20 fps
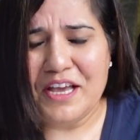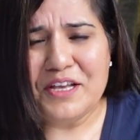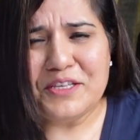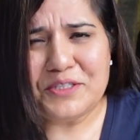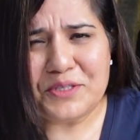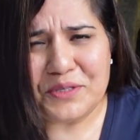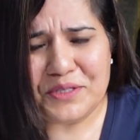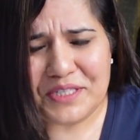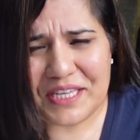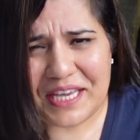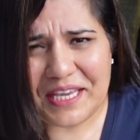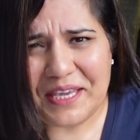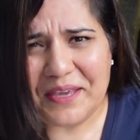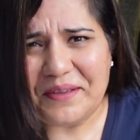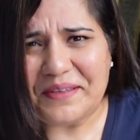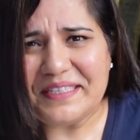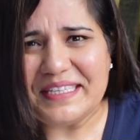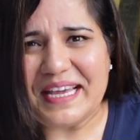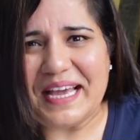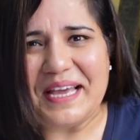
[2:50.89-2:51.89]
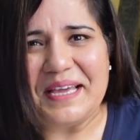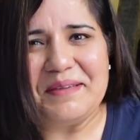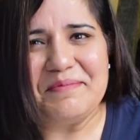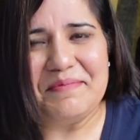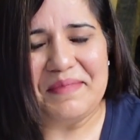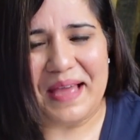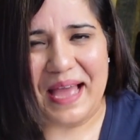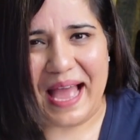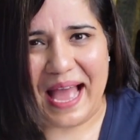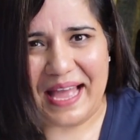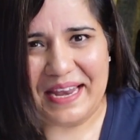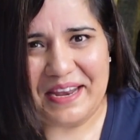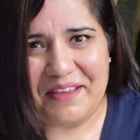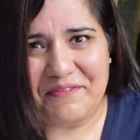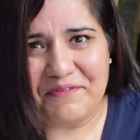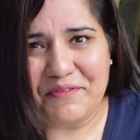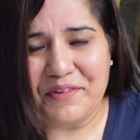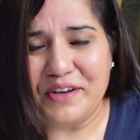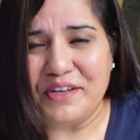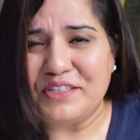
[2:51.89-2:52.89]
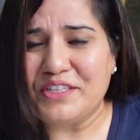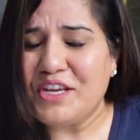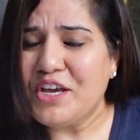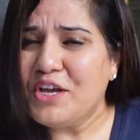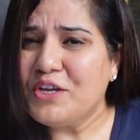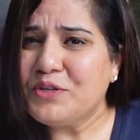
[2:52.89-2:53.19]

So take your time and effort